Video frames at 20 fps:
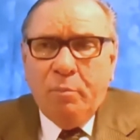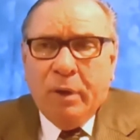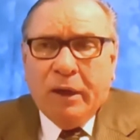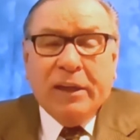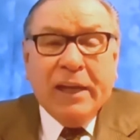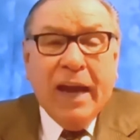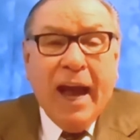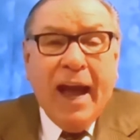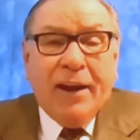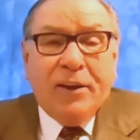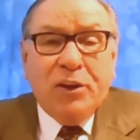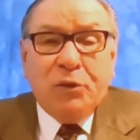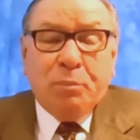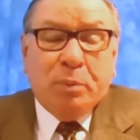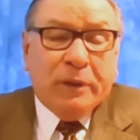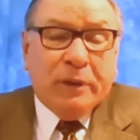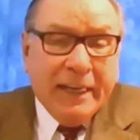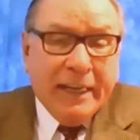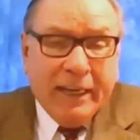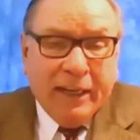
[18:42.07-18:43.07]
but God is
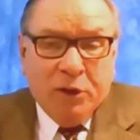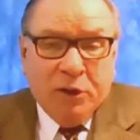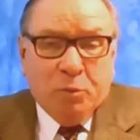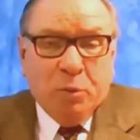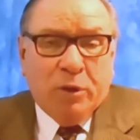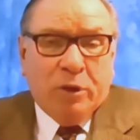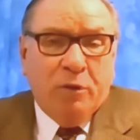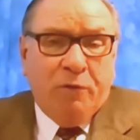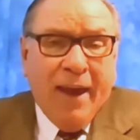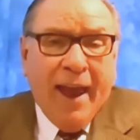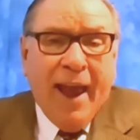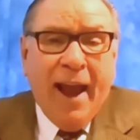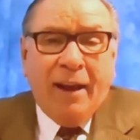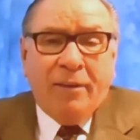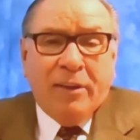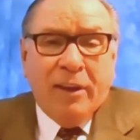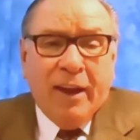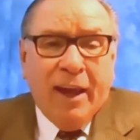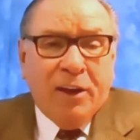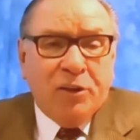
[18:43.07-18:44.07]
pleased with the
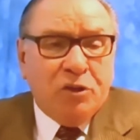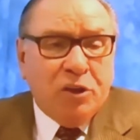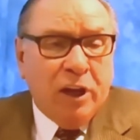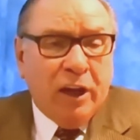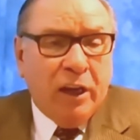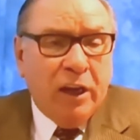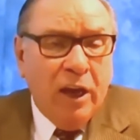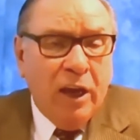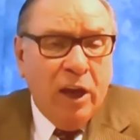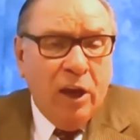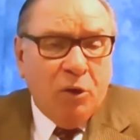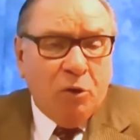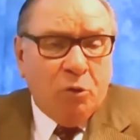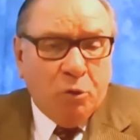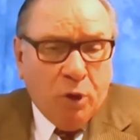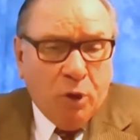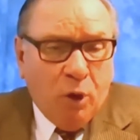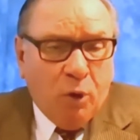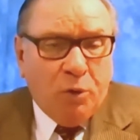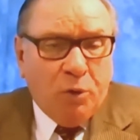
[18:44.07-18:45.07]
fact that as she
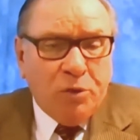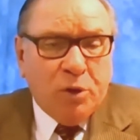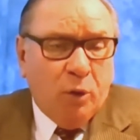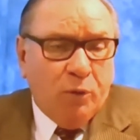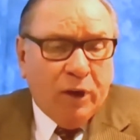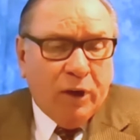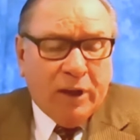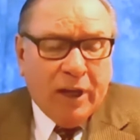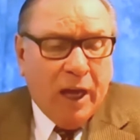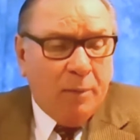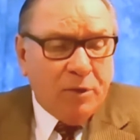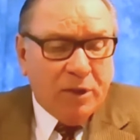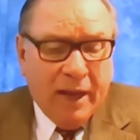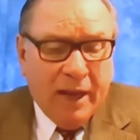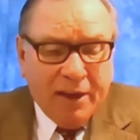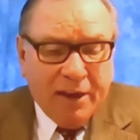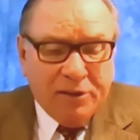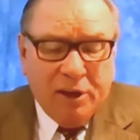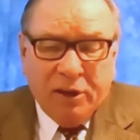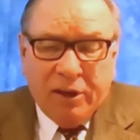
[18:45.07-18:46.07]
grows and overcomes
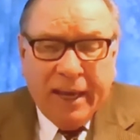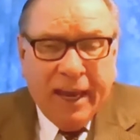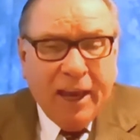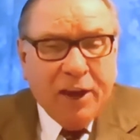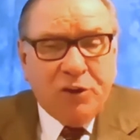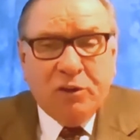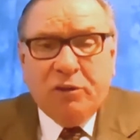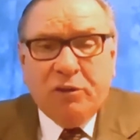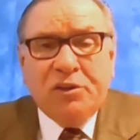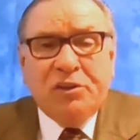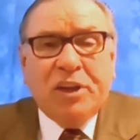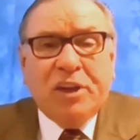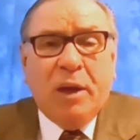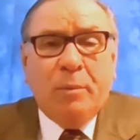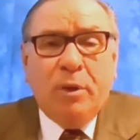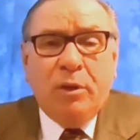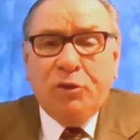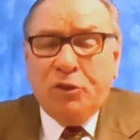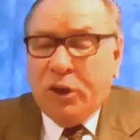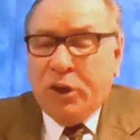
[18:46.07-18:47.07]
and has the occasional
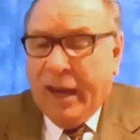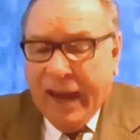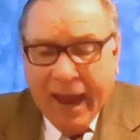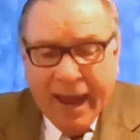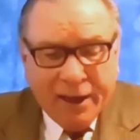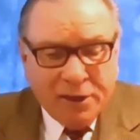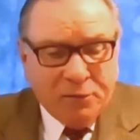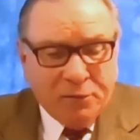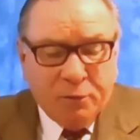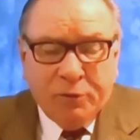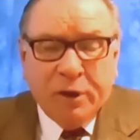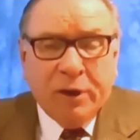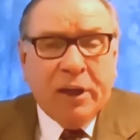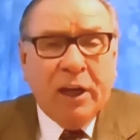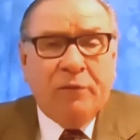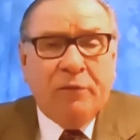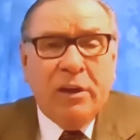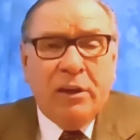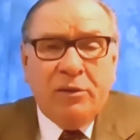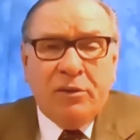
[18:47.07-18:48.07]
stumble, she asks for
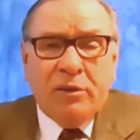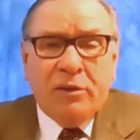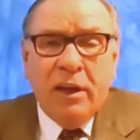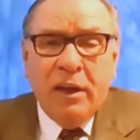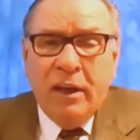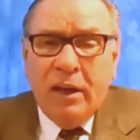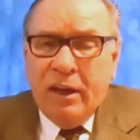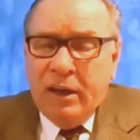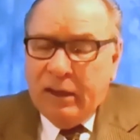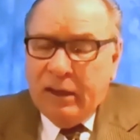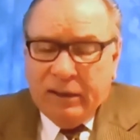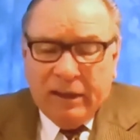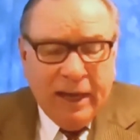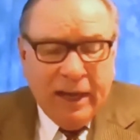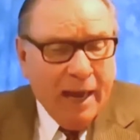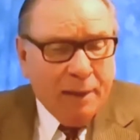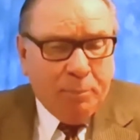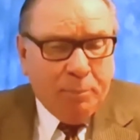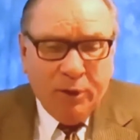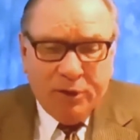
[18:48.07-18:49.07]
forgiveness.
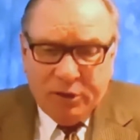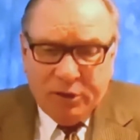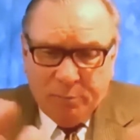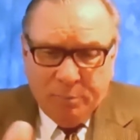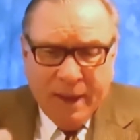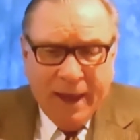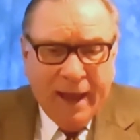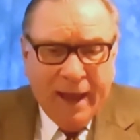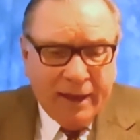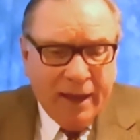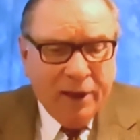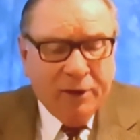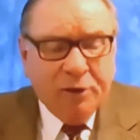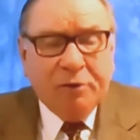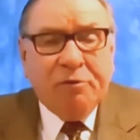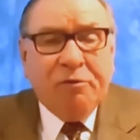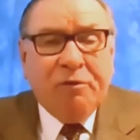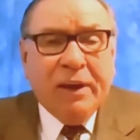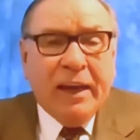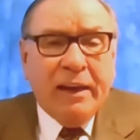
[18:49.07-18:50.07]
God puts her back on
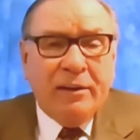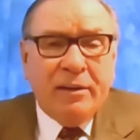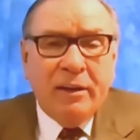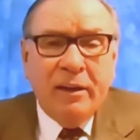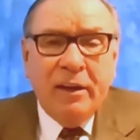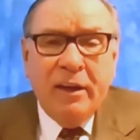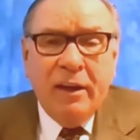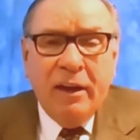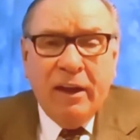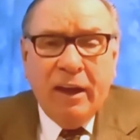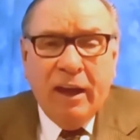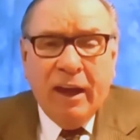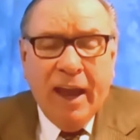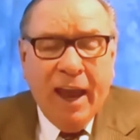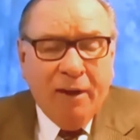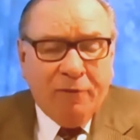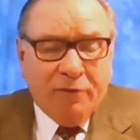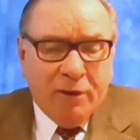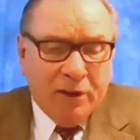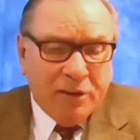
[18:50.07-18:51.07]
her feet
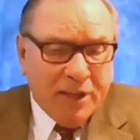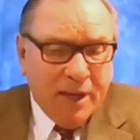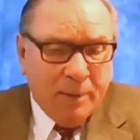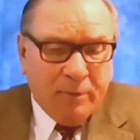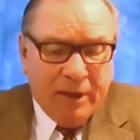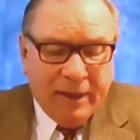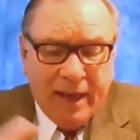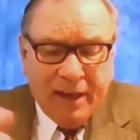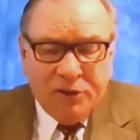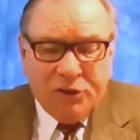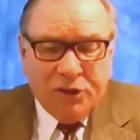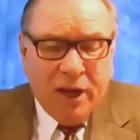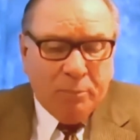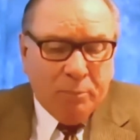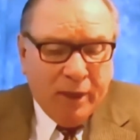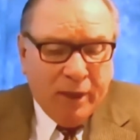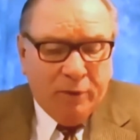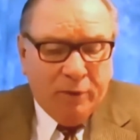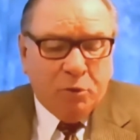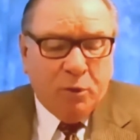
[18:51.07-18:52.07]
uh, after accepting that
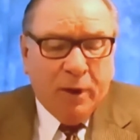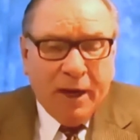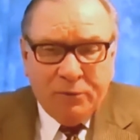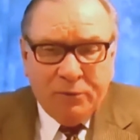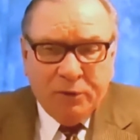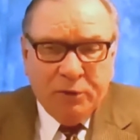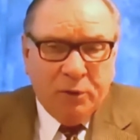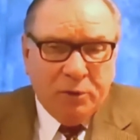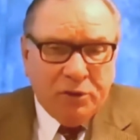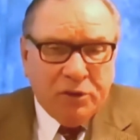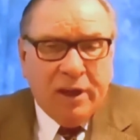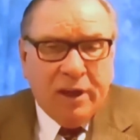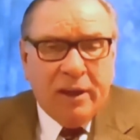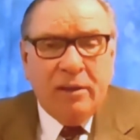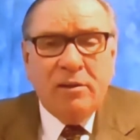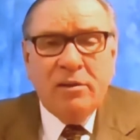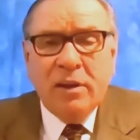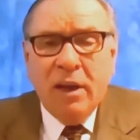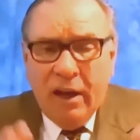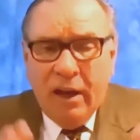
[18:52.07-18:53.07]
shed blood of Christ for those
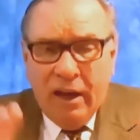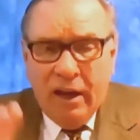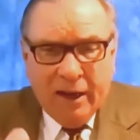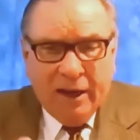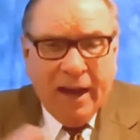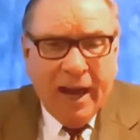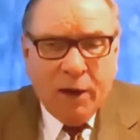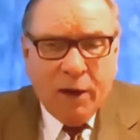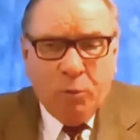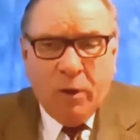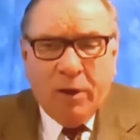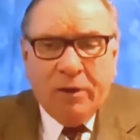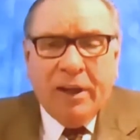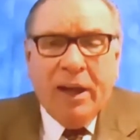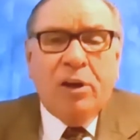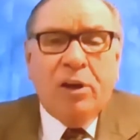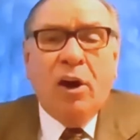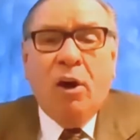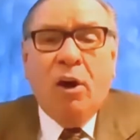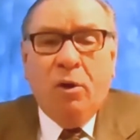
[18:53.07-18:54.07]
sins, and
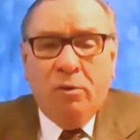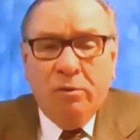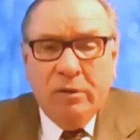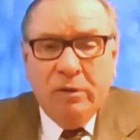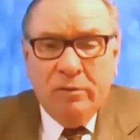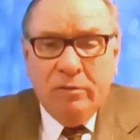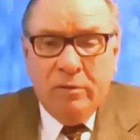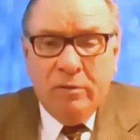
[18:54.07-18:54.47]
onward they go.